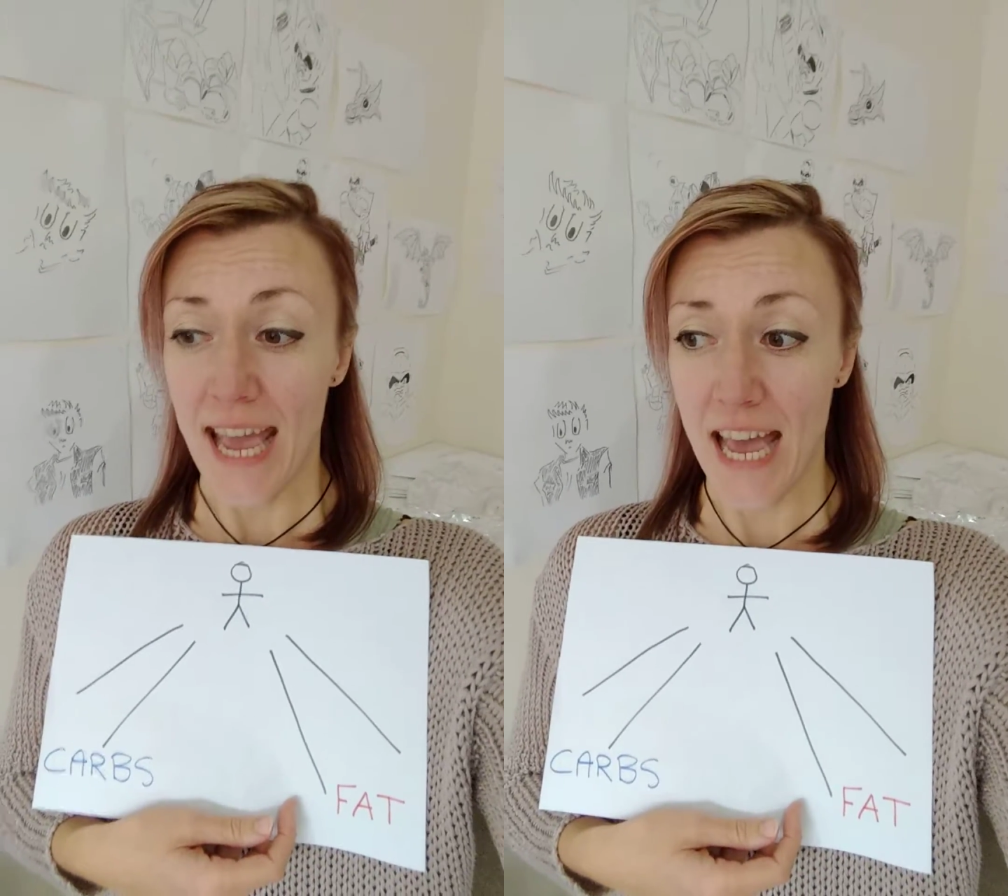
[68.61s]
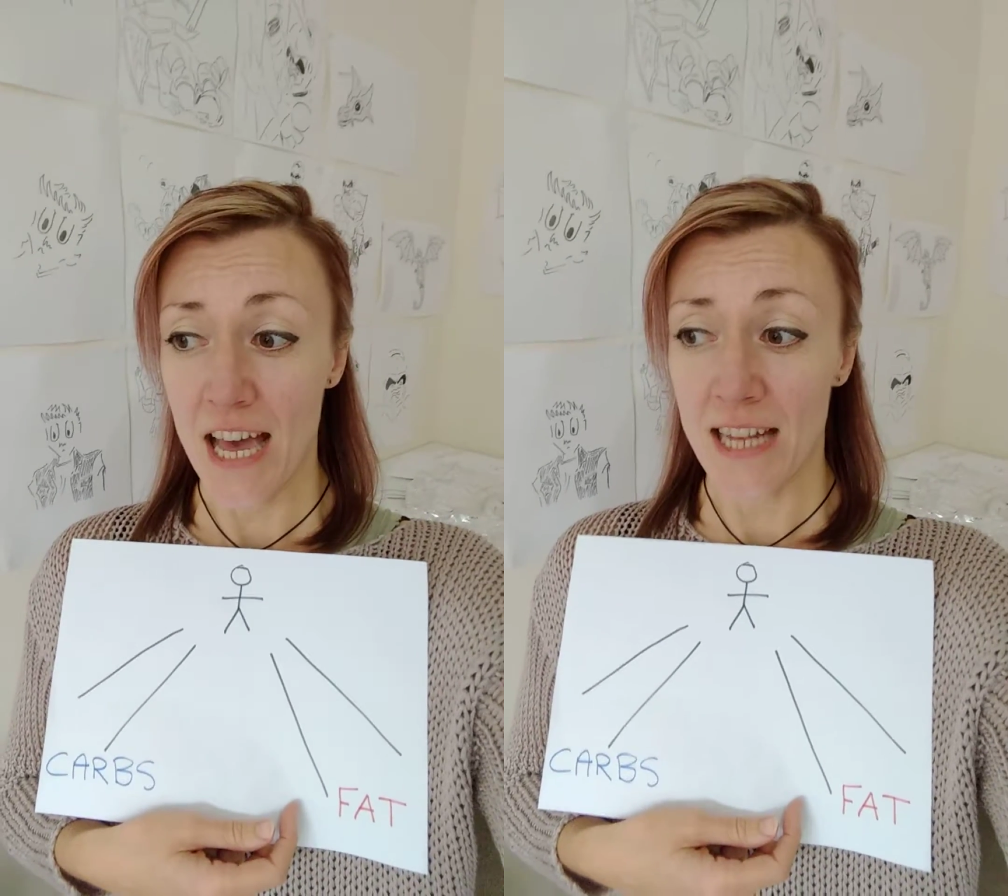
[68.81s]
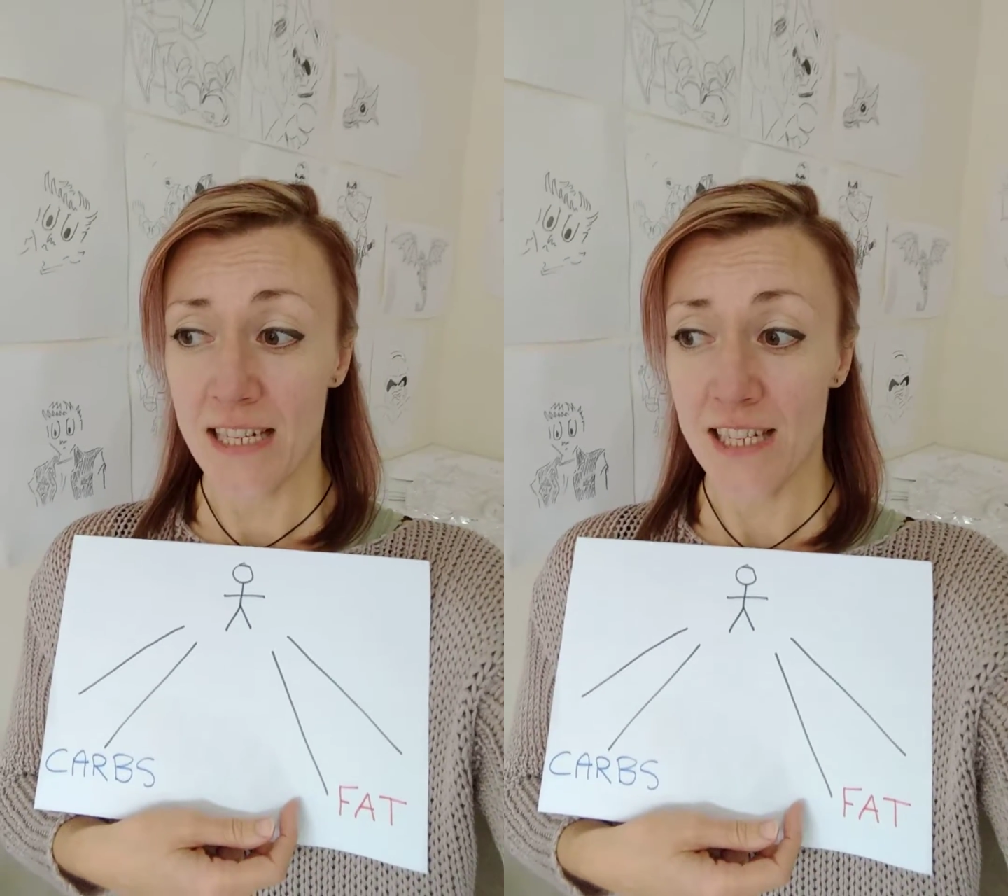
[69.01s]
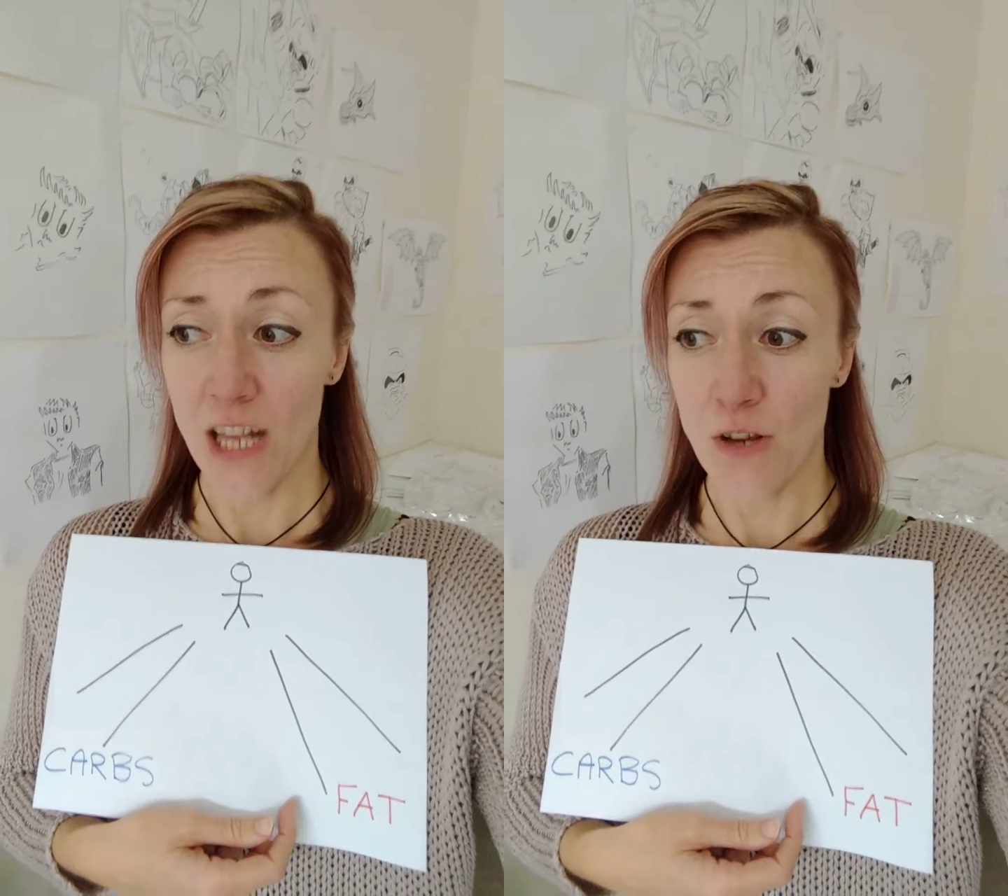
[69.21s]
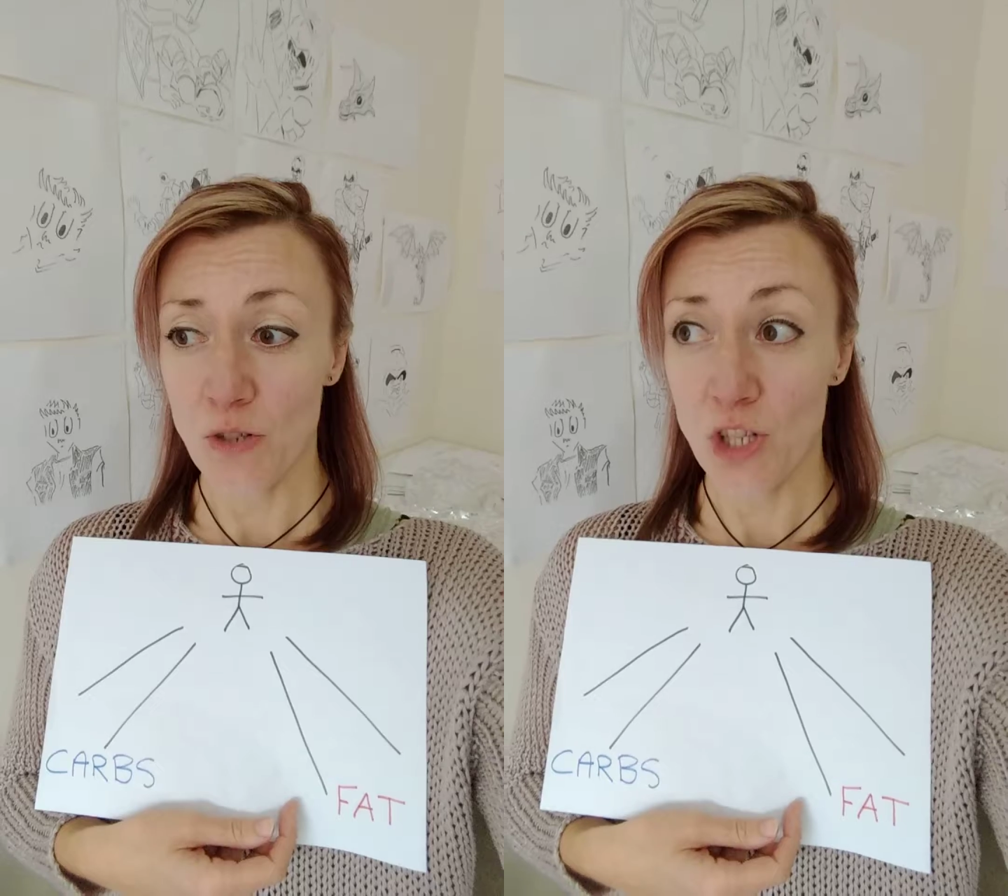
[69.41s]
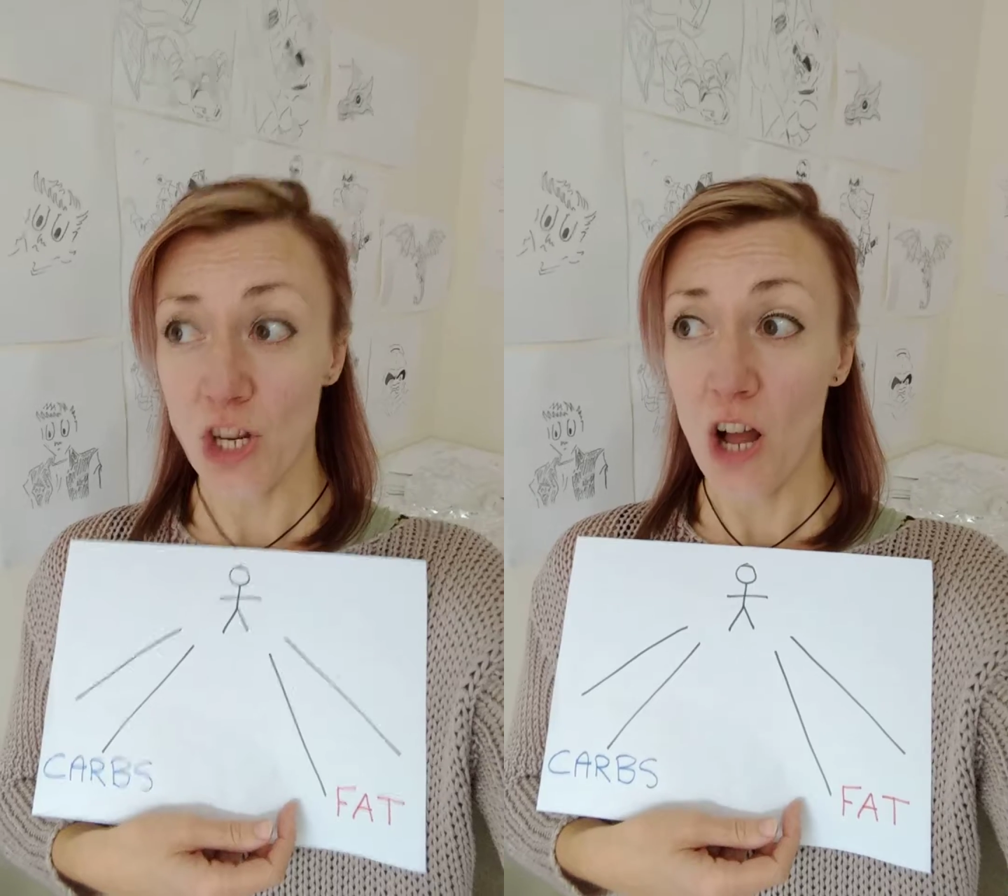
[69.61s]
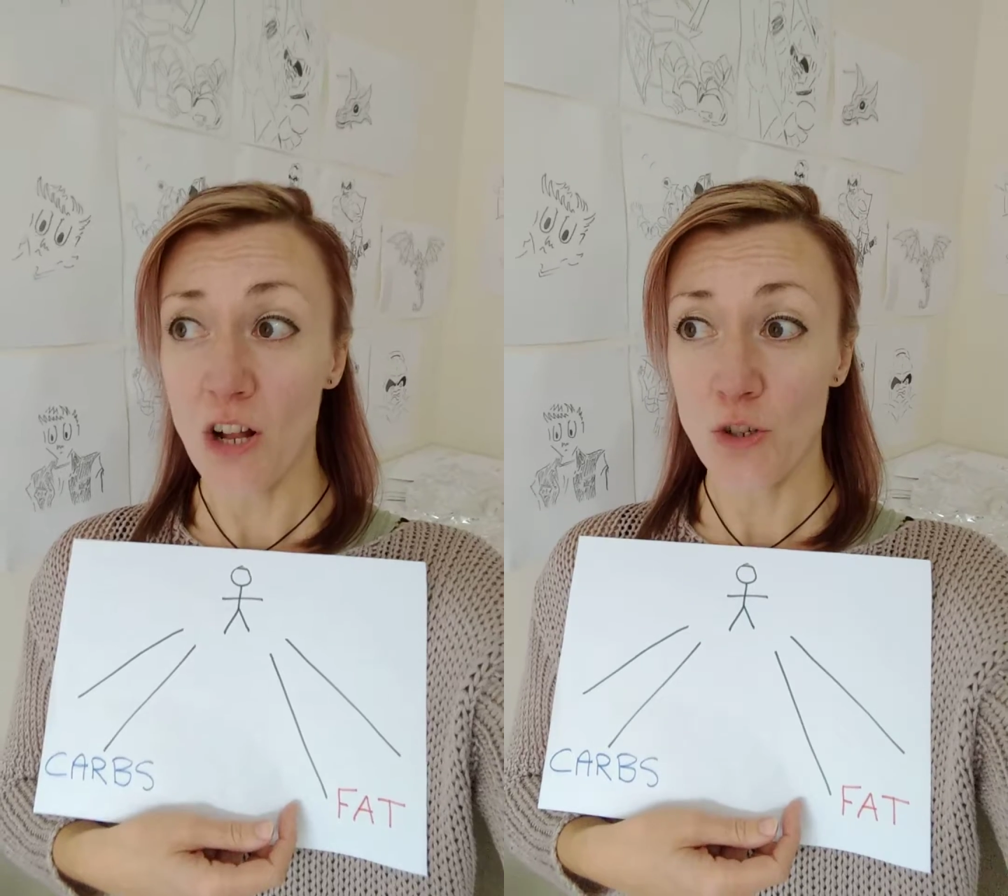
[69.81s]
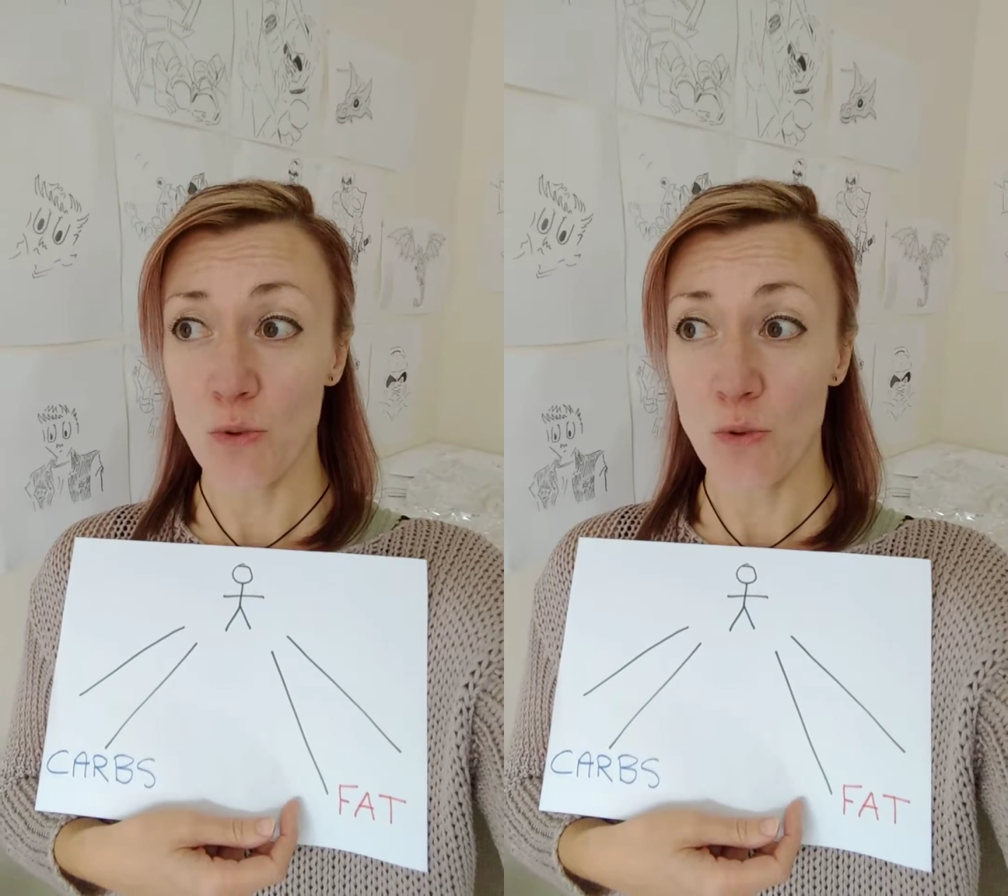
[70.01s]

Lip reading: and so starch,